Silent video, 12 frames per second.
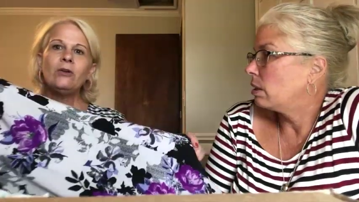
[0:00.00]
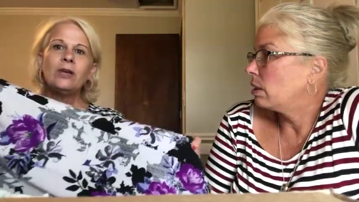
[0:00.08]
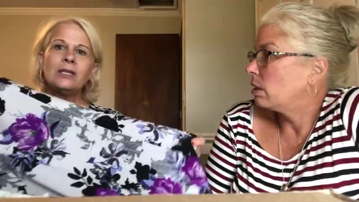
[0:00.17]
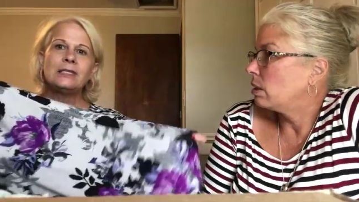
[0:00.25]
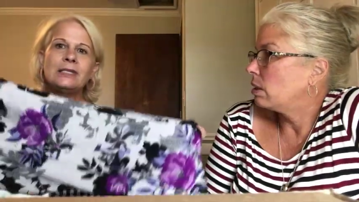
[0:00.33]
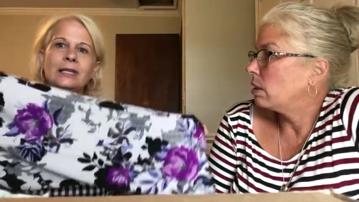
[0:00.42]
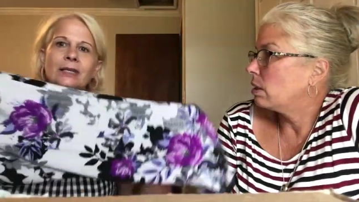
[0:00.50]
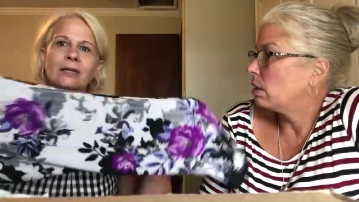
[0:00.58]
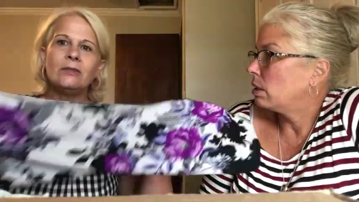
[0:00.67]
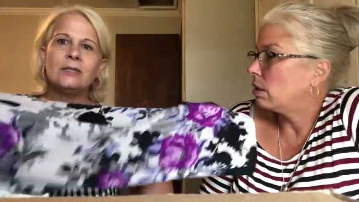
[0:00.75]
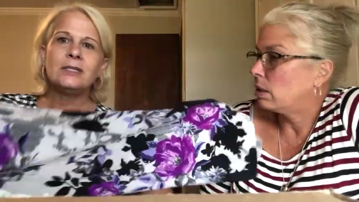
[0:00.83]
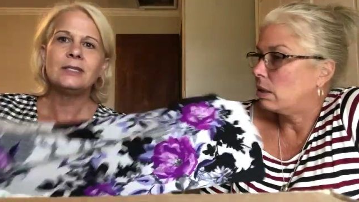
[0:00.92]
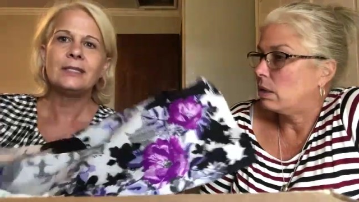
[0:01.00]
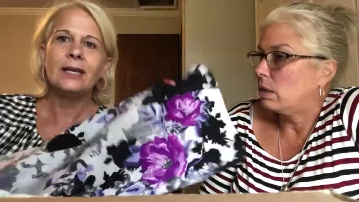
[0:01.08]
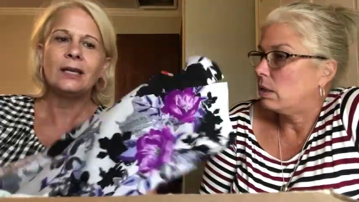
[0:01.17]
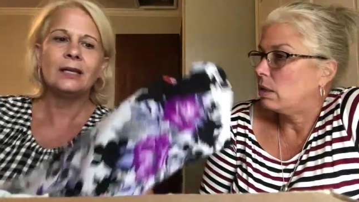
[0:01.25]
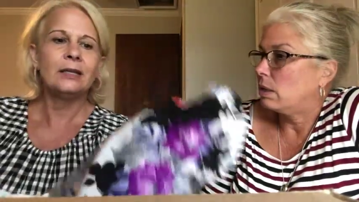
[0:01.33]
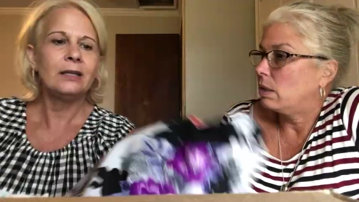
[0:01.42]
Speaker 1: you guys think? Now, this is
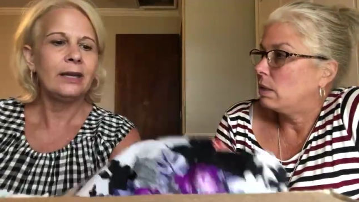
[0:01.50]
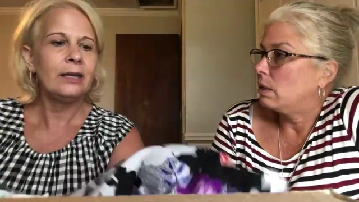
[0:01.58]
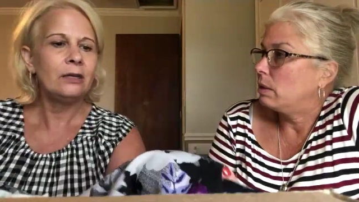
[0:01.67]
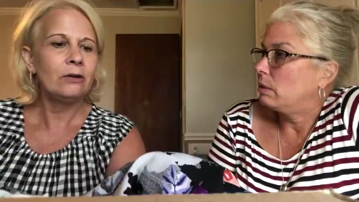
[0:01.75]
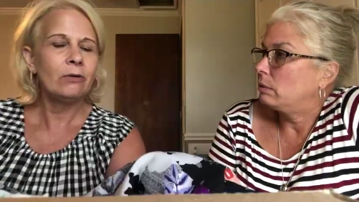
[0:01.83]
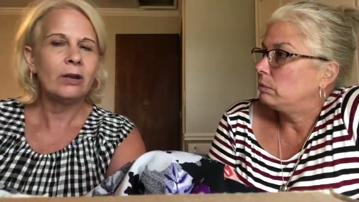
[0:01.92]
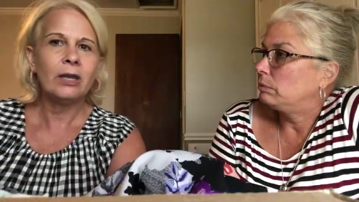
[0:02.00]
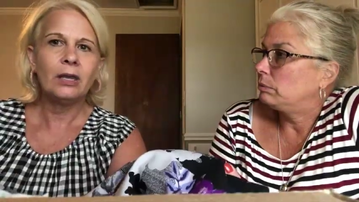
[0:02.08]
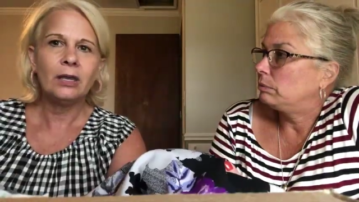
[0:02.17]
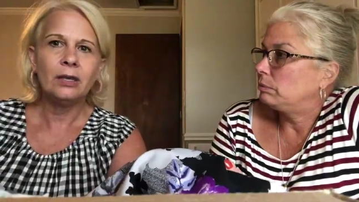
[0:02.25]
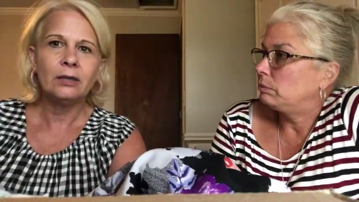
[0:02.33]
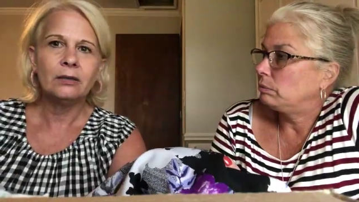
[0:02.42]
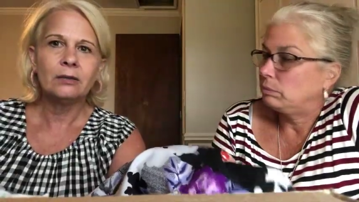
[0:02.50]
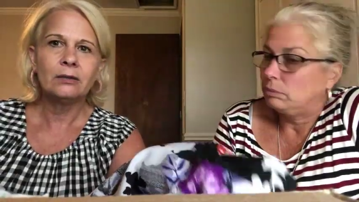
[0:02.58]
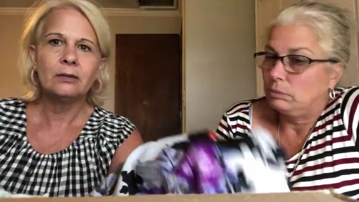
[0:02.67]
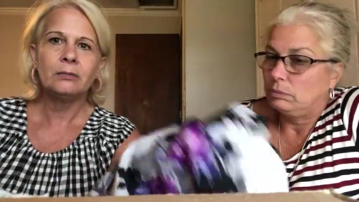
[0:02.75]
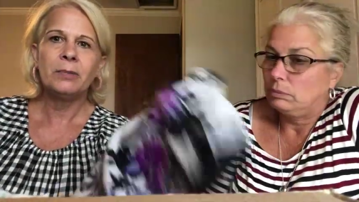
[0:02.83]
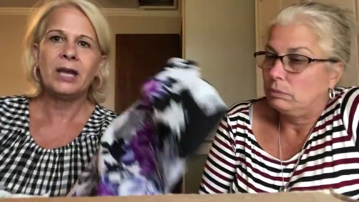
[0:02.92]
like a light gray
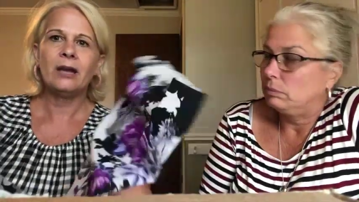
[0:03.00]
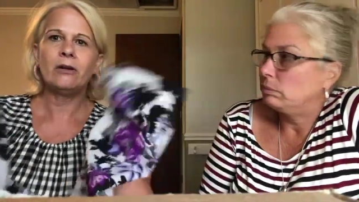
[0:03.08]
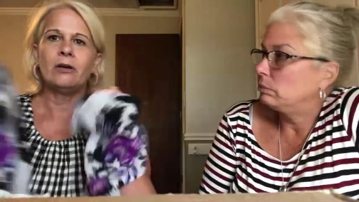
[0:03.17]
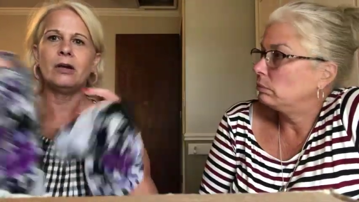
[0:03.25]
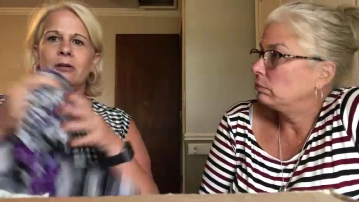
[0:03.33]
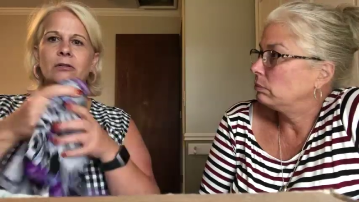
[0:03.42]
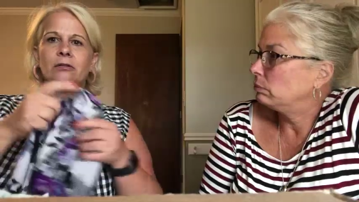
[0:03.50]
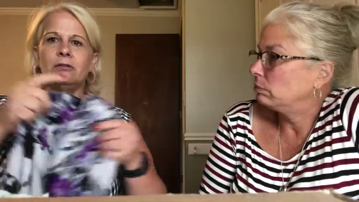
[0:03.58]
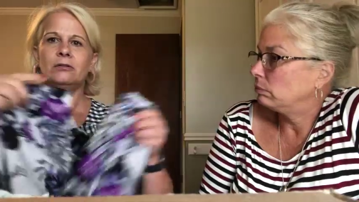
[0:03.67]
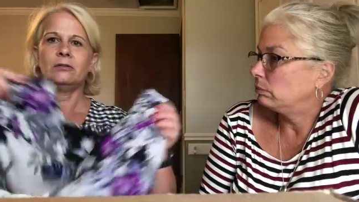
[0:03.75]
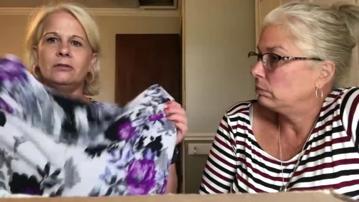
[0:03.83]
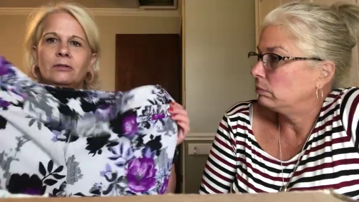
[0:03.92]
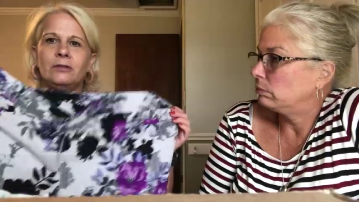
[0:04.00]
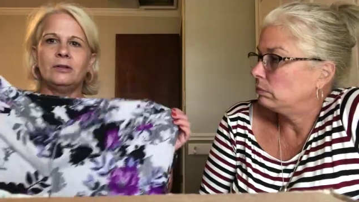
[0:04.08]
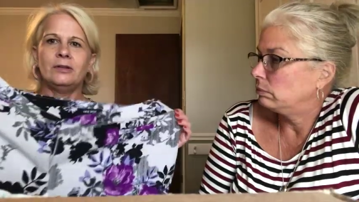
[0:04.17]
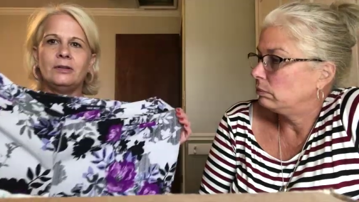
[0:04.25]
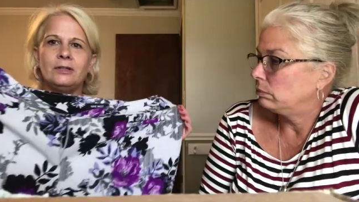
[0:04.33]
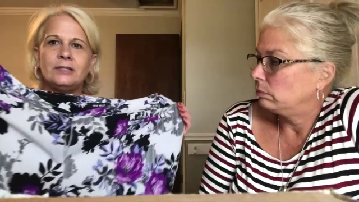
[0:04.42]
background.
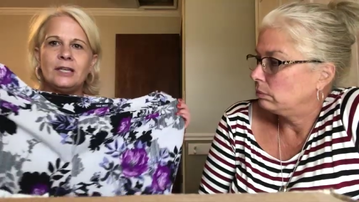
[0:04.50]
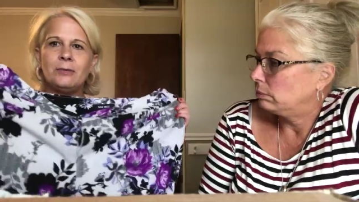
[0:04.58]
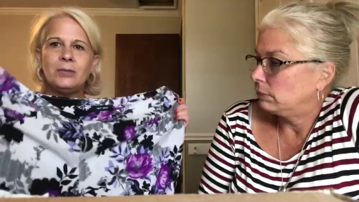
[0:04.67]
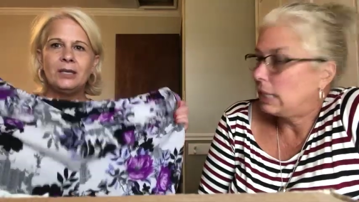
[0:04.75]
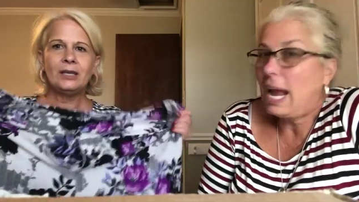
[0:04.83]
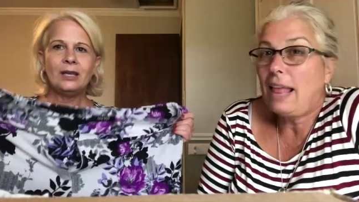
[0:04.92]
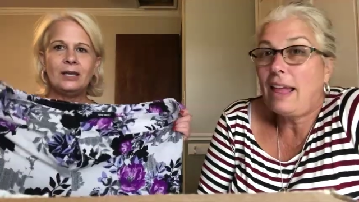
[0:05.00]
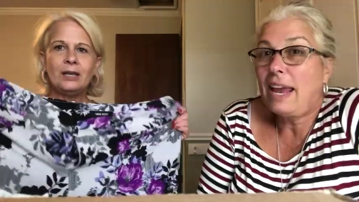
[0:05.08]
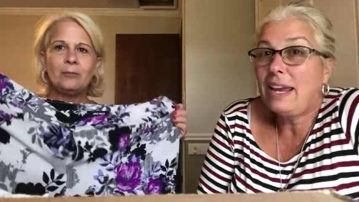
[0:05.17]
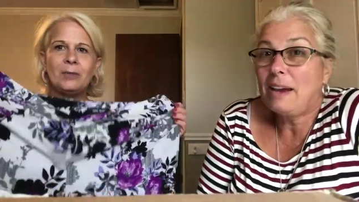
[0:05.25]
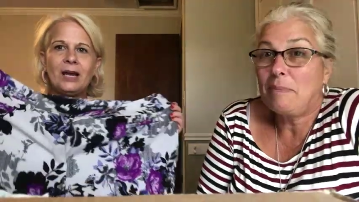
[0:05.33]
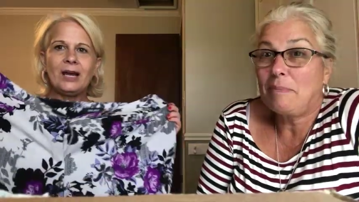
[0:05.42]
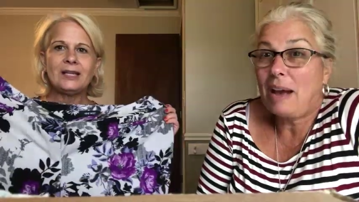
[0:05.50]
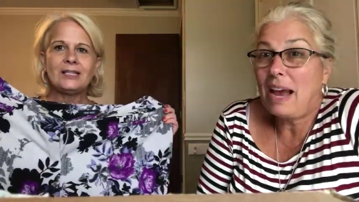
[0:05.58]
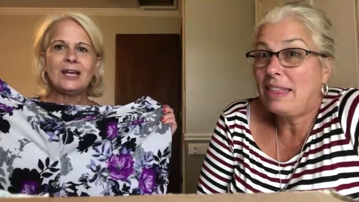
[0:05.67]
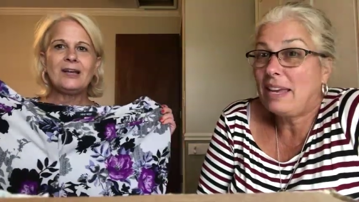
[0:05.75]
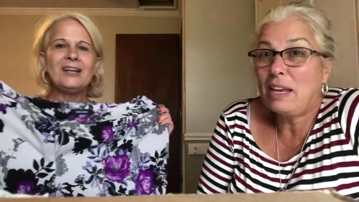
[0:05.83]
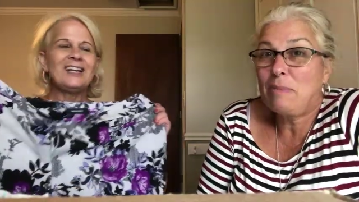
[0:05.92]
Tell me.
Speaker 2: I like them. I
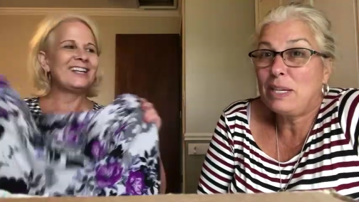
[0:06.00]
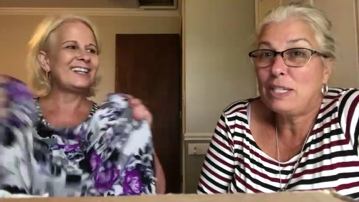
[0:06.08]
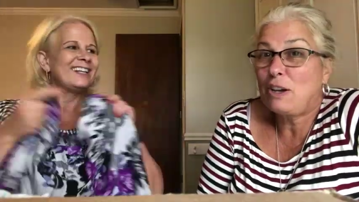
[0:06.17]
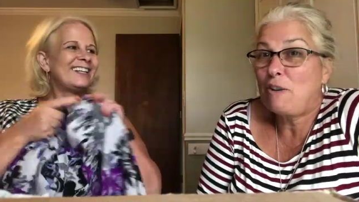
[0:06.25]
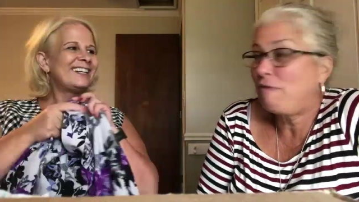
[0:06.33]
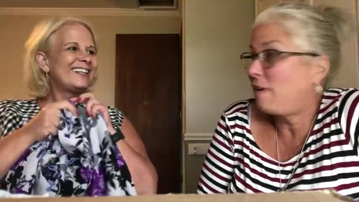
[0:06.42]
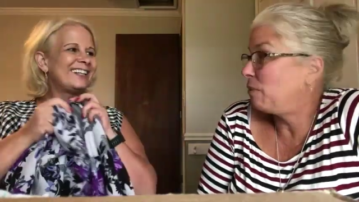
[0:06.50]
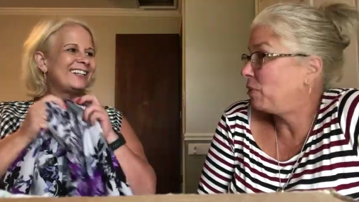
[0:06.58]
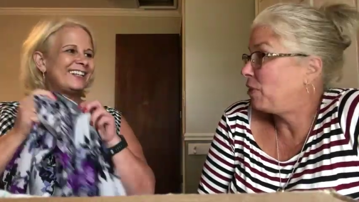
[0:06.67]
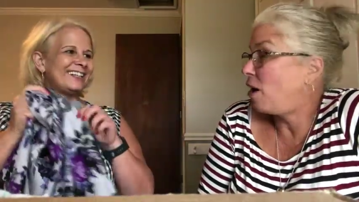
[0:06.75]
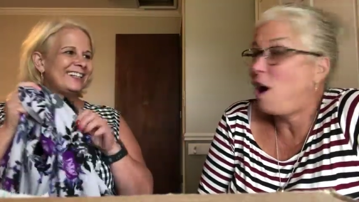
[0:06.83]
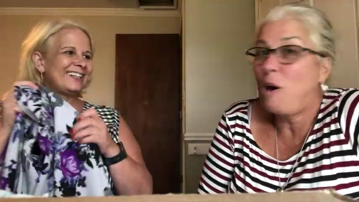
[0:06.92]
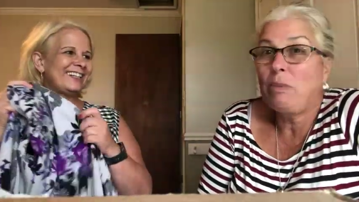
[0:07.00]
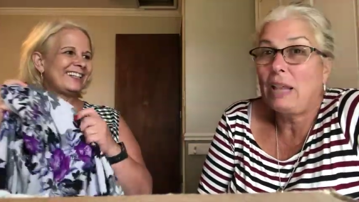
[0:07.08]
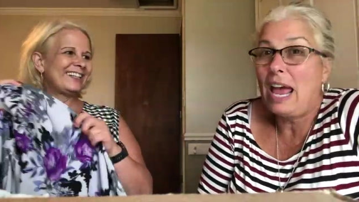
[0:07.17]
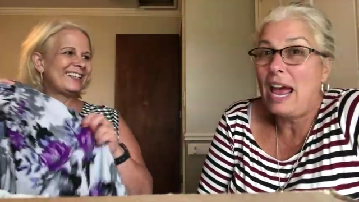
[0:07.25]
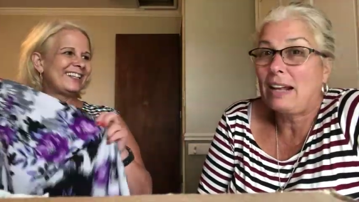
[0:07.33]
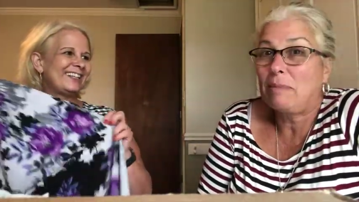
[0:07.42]
think it'd be so fun with all
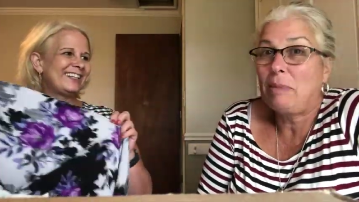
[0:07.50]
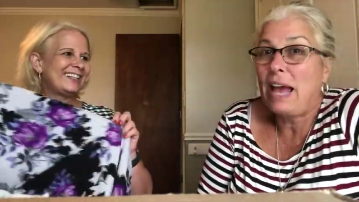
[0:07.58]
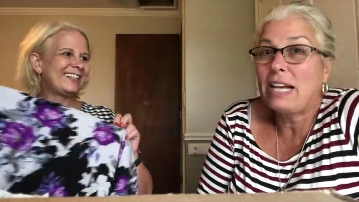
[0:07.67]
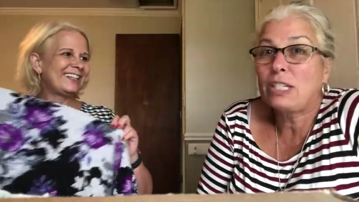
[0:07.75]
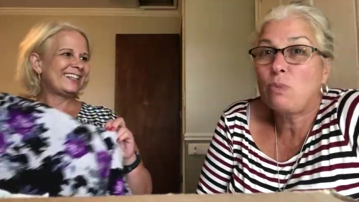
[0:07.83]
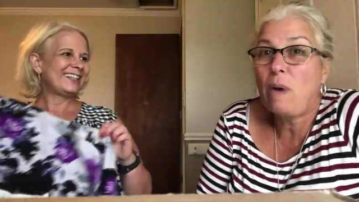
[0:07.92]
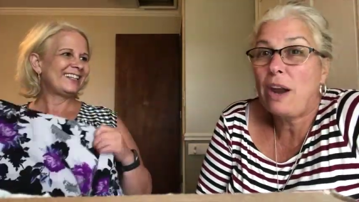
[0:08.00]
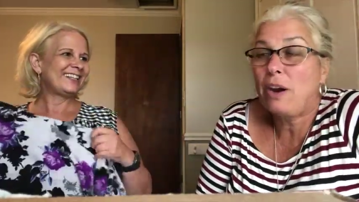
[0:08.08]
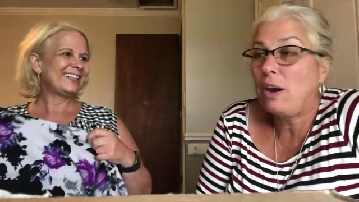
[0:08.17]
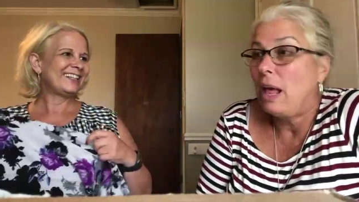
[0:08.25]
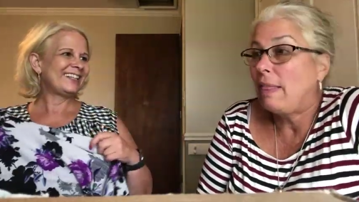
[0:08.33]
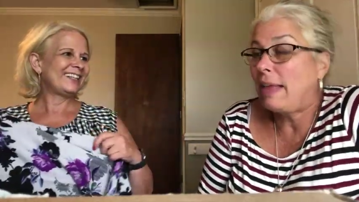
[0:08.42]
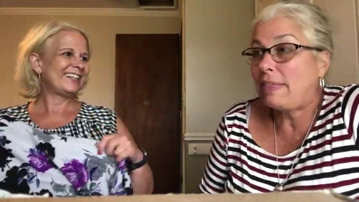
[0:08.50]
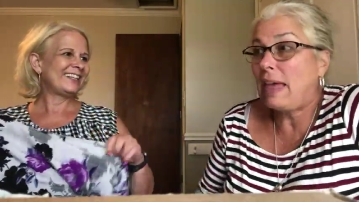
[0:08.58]
black. Black sweater, like